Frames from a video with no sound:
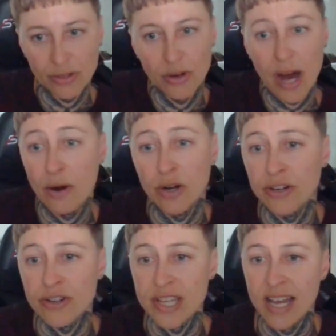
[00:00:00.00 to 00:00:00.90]
I don't
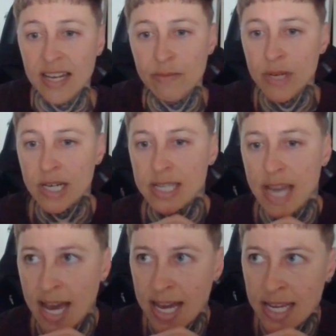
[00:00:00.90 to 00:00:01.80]
understand it, because
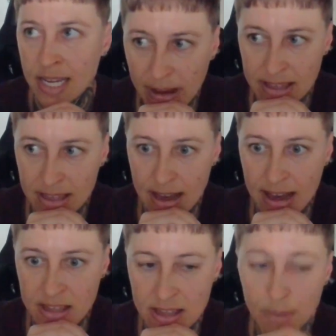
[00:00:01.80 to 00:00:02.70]
as
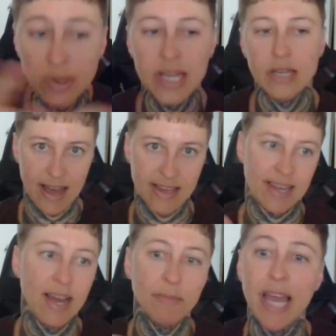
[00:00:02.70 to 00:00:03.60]
somebody, as
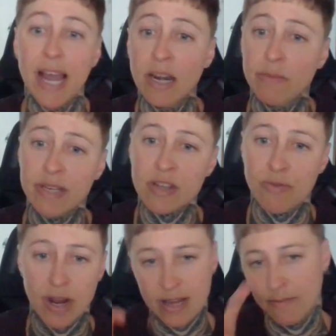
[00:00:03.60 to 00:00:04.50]
I'm cannabis, right?